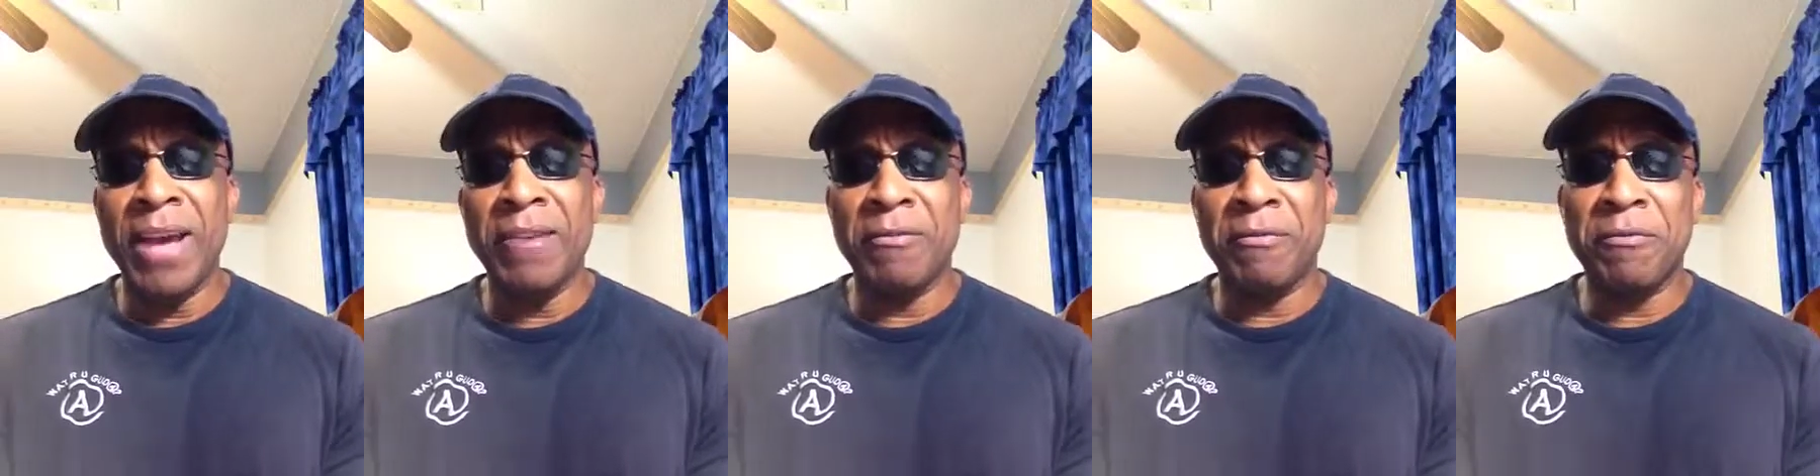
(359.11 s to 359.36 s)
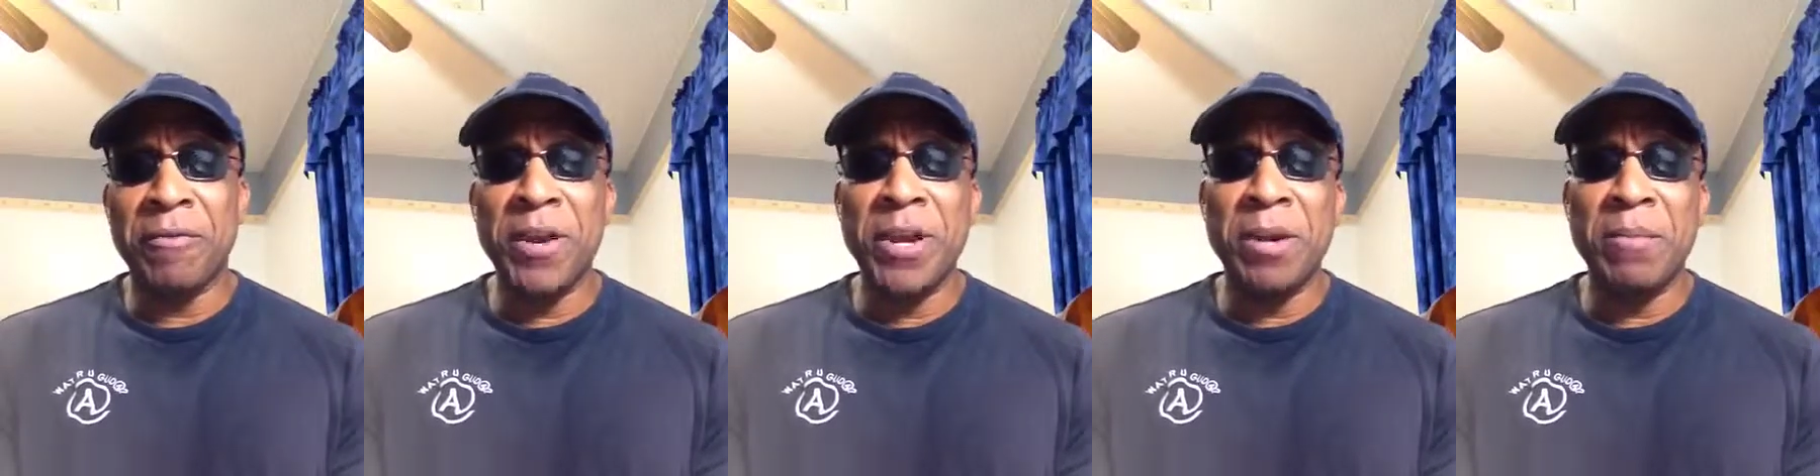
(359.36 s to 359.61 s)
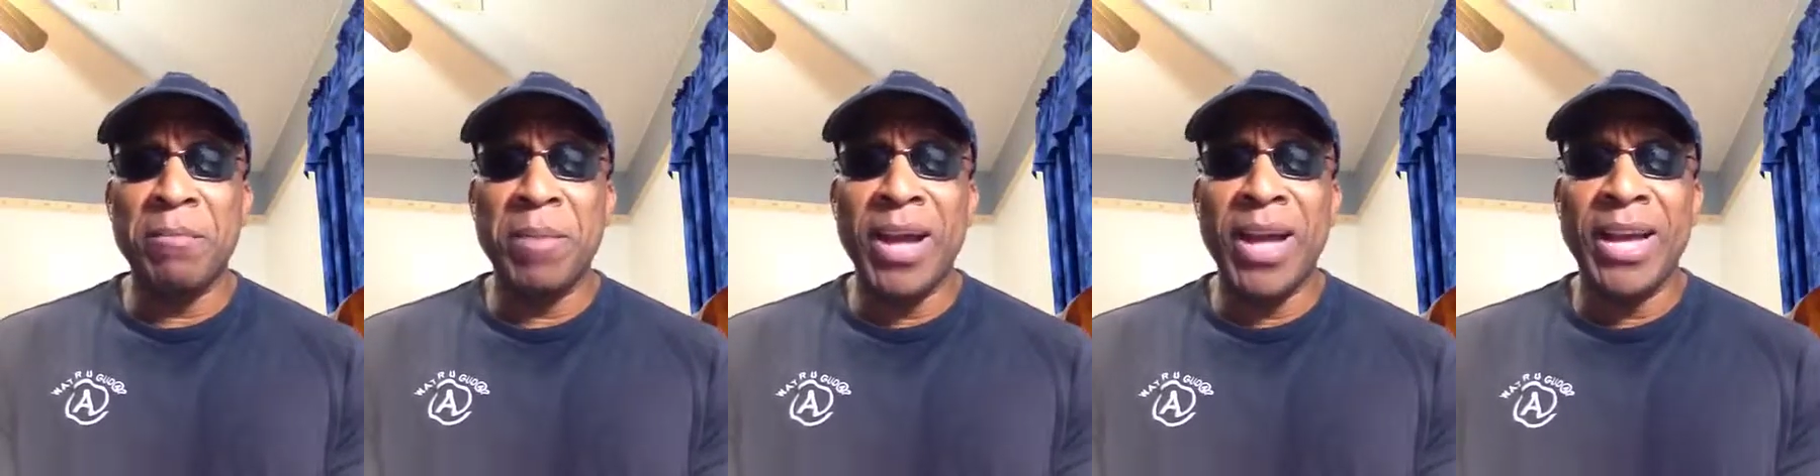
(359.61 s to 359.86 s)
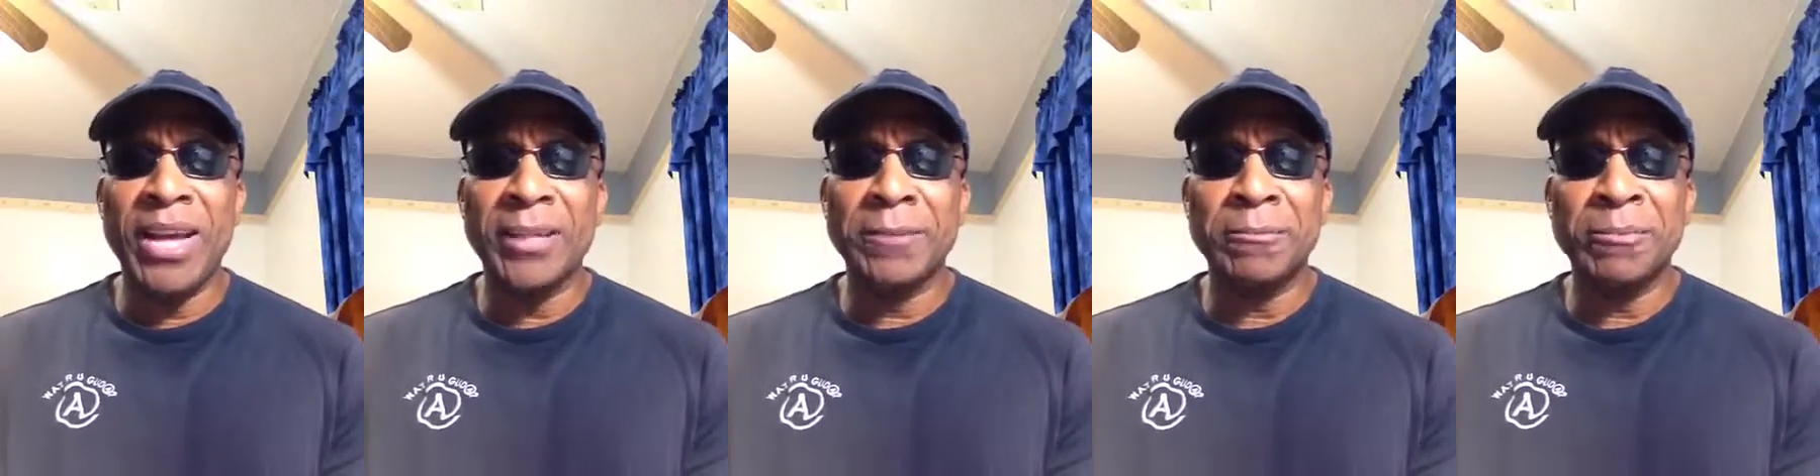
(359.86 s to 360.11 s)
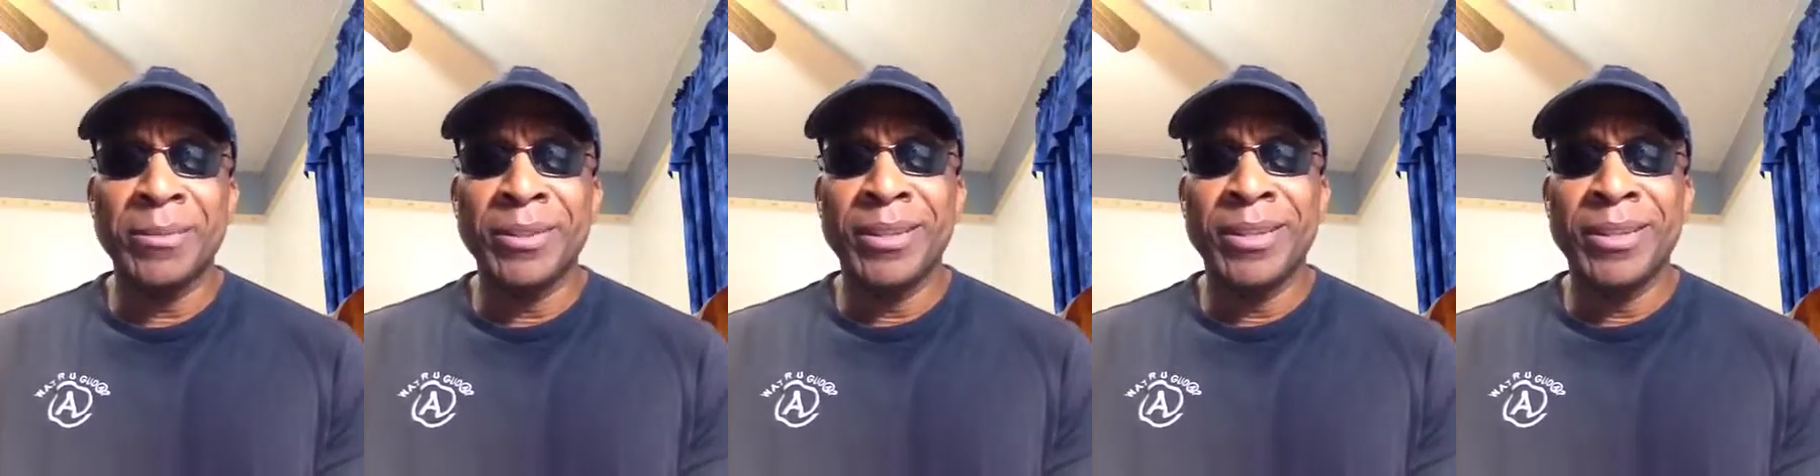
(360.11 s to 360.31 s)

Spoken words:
have a friend of mine